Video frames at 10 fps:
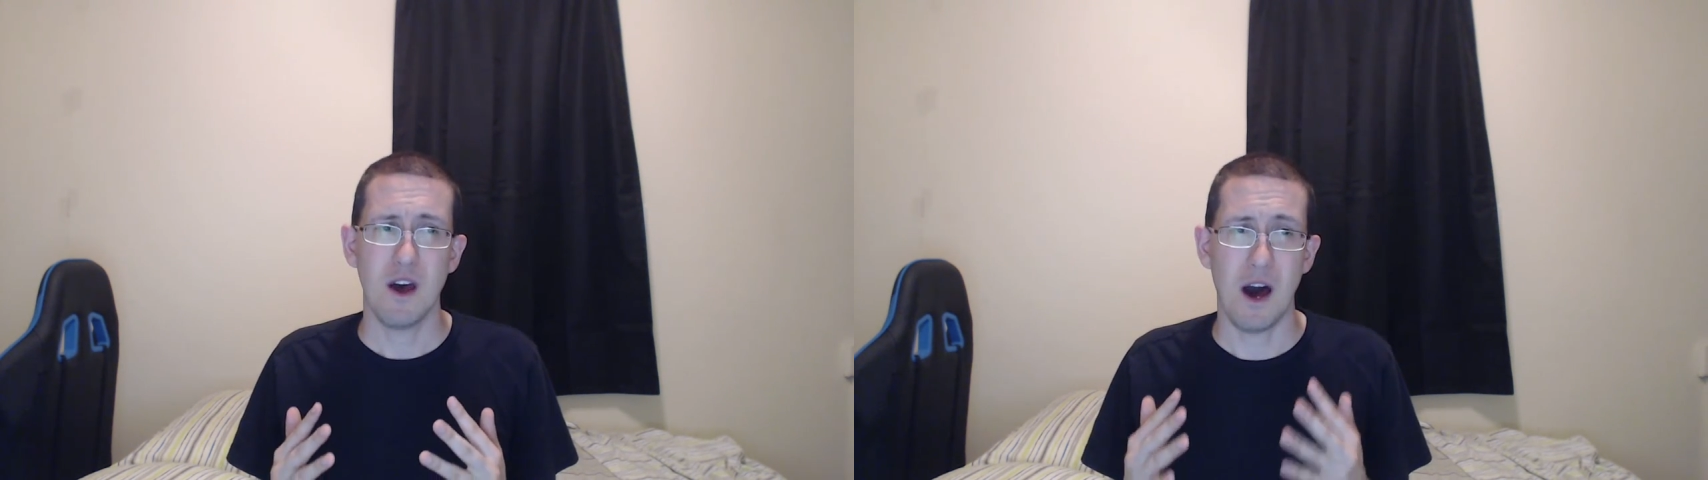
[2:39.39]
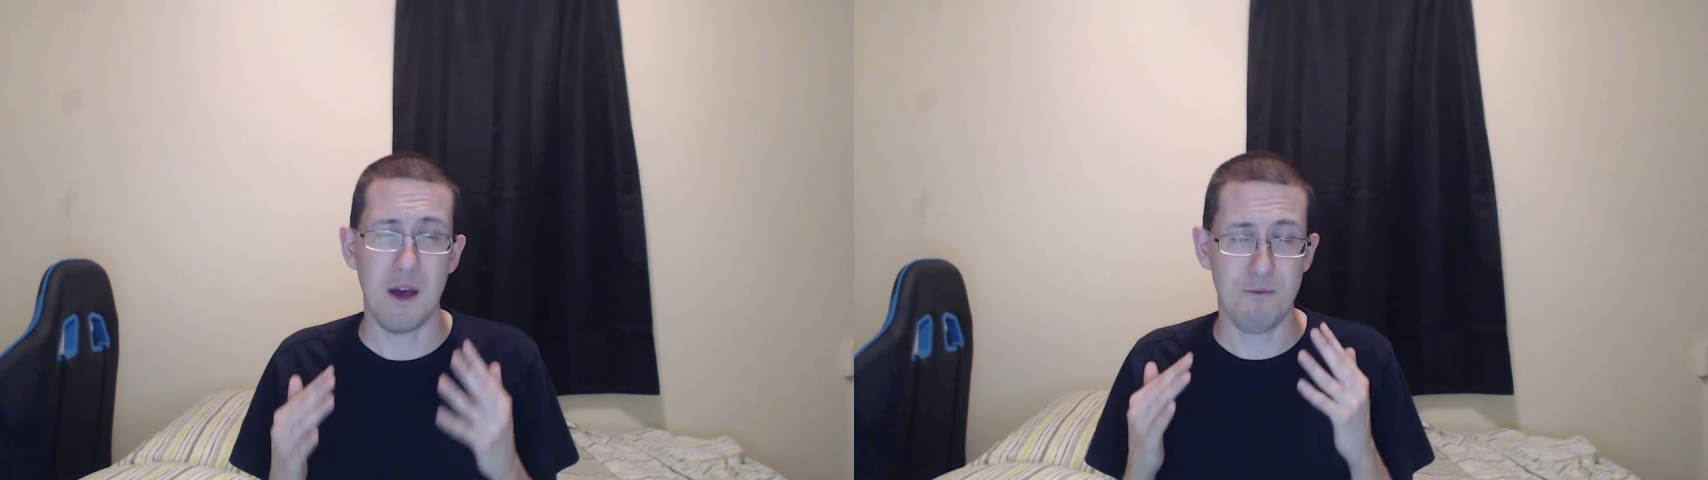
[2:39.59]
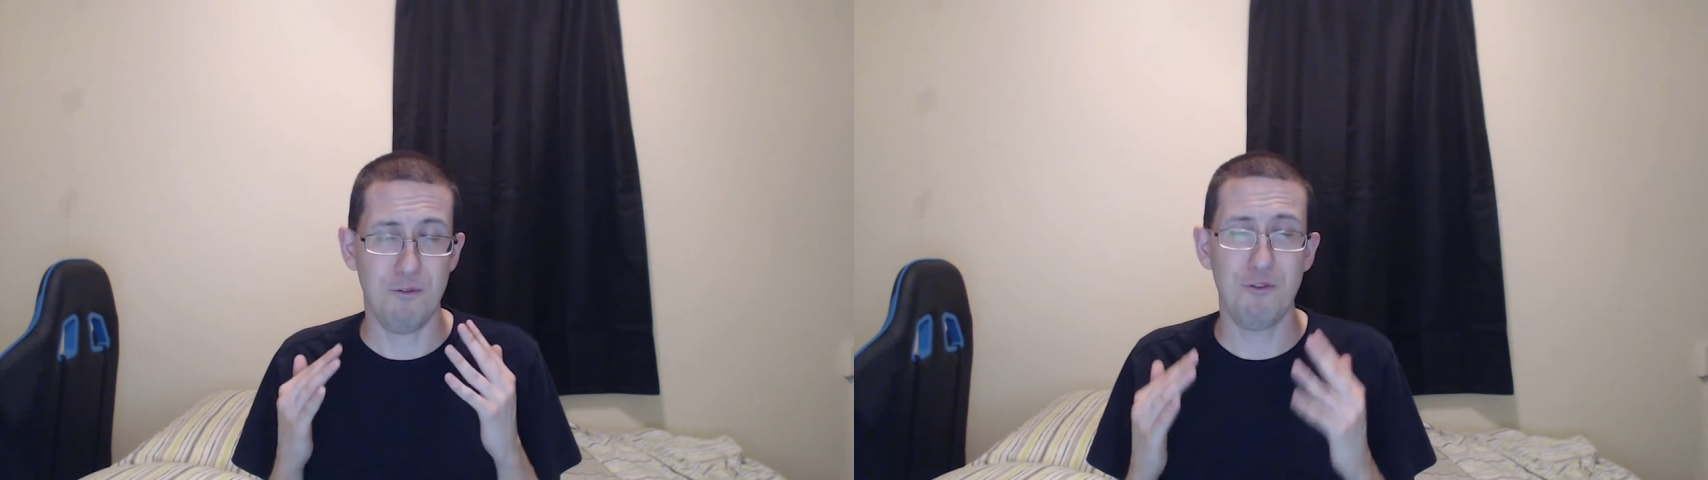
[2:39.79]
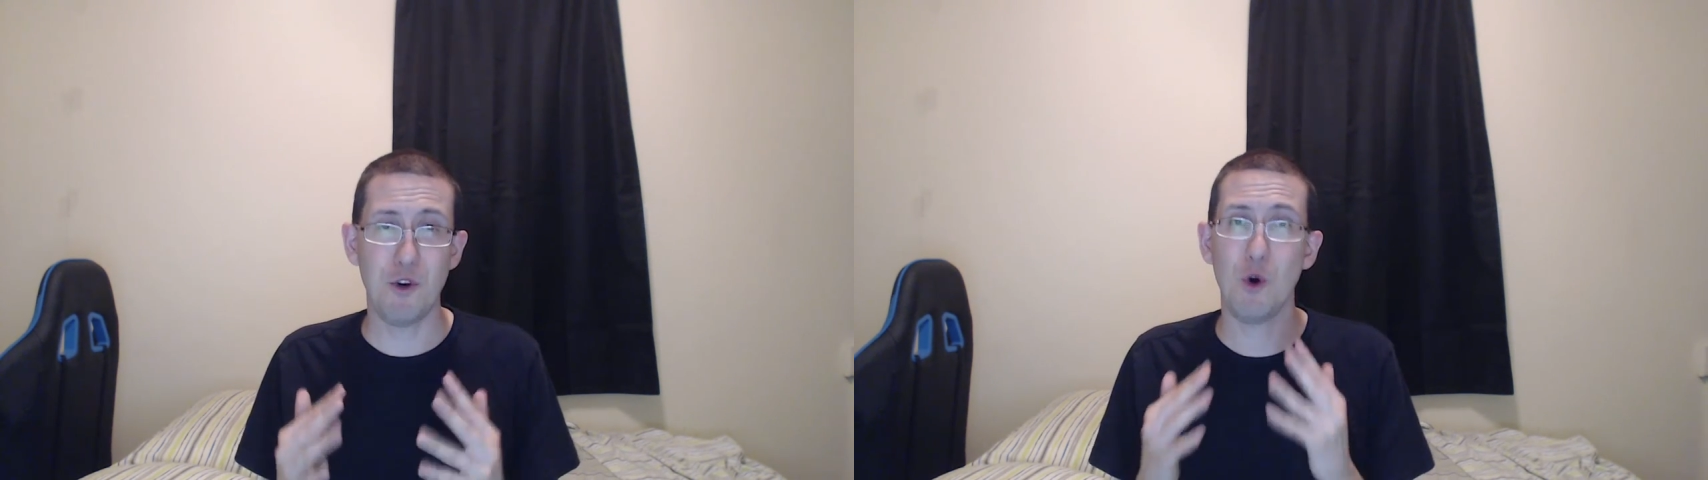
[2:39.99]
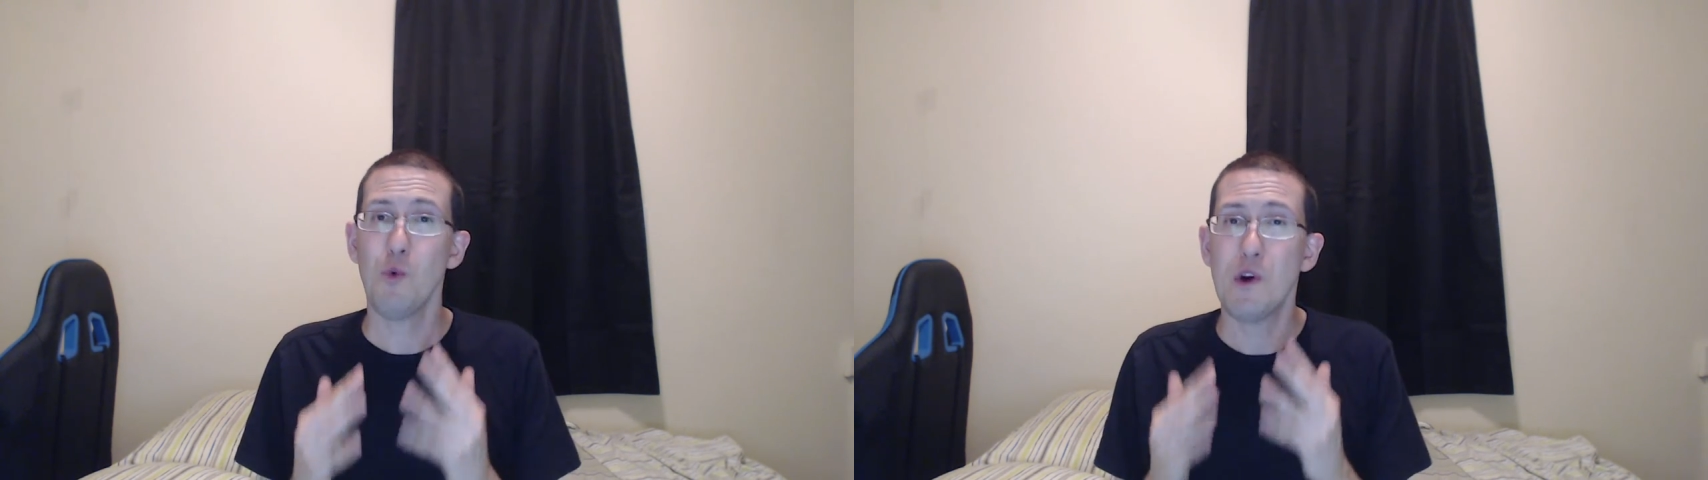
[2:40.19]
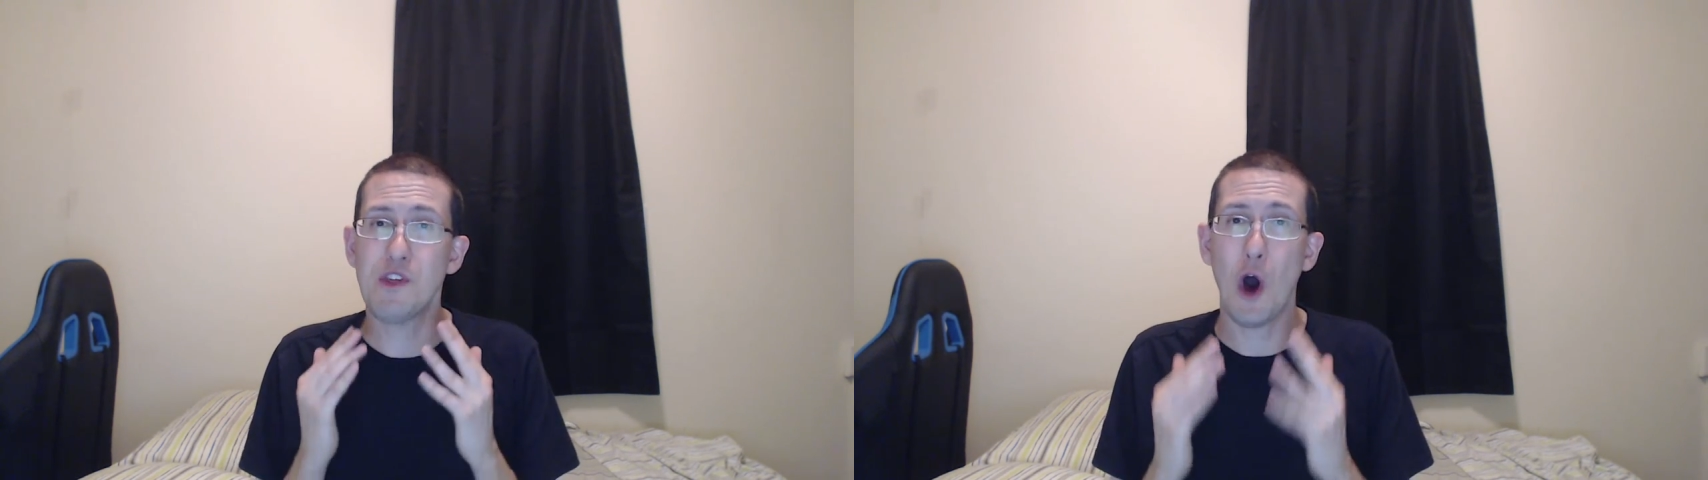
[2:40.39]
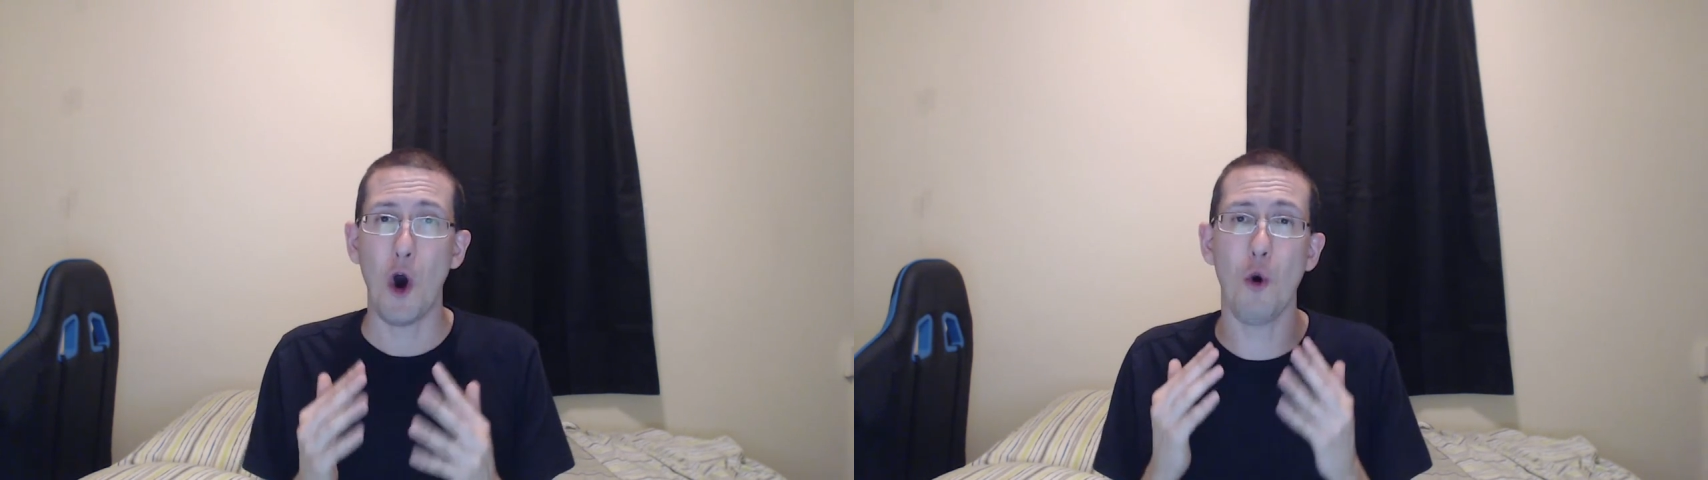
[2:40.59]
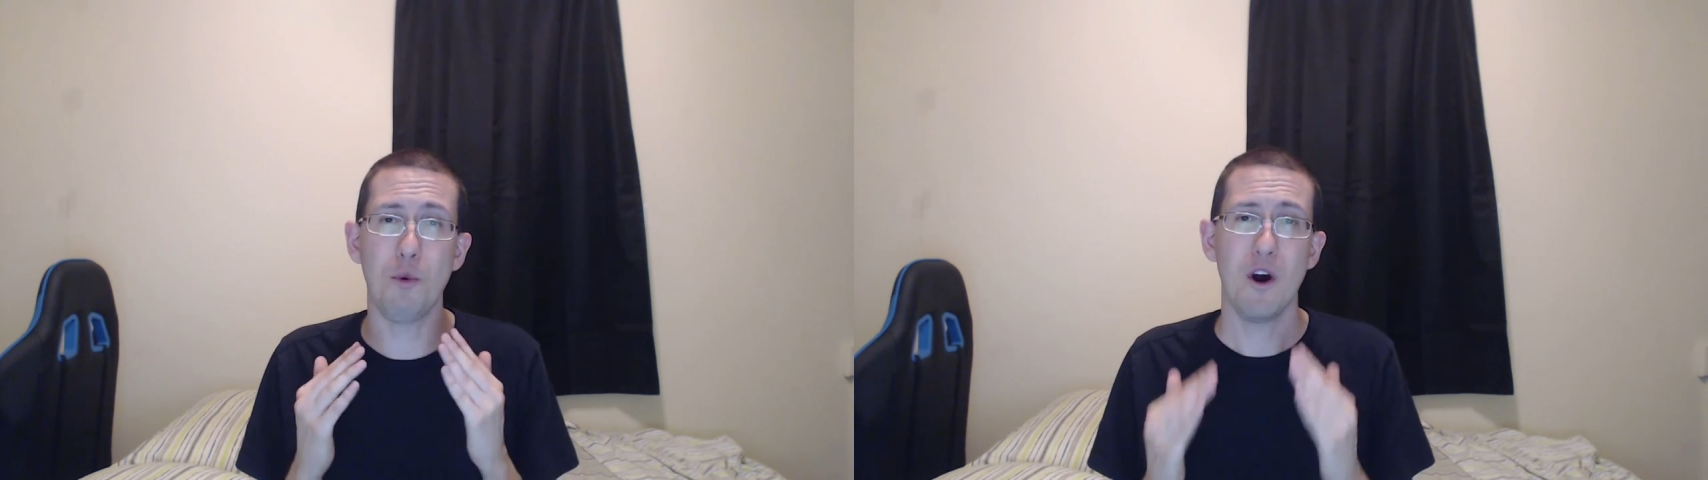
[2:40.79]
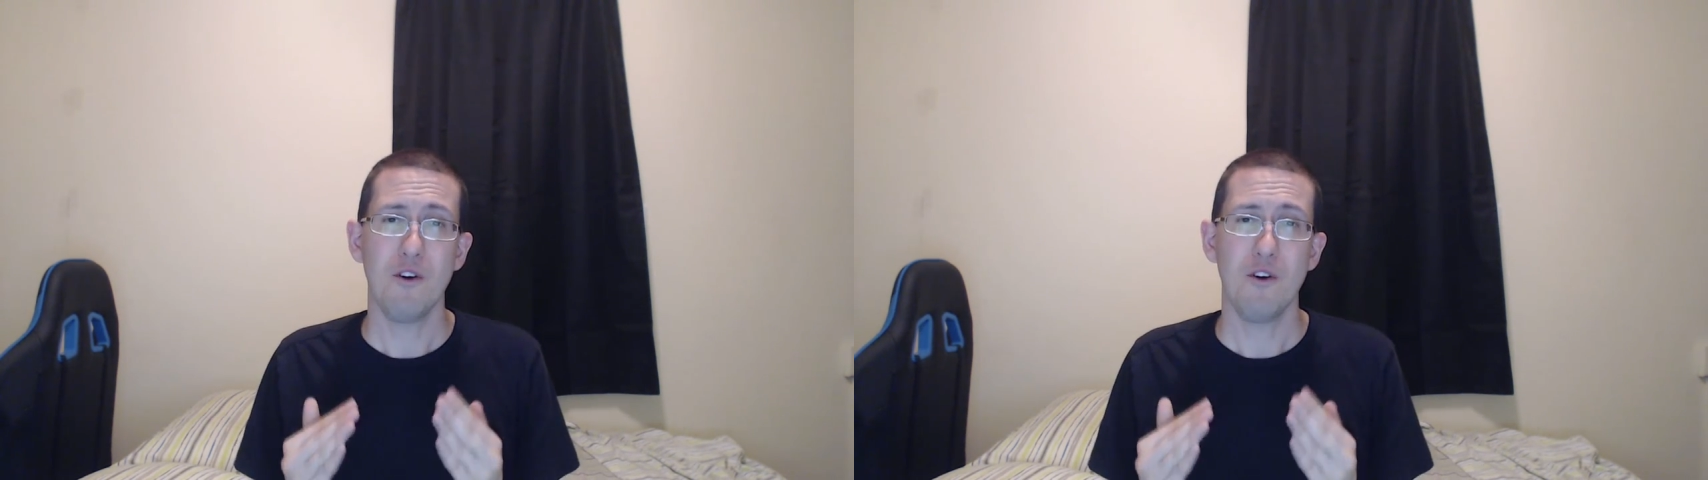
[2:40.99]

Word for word: I am filled with hope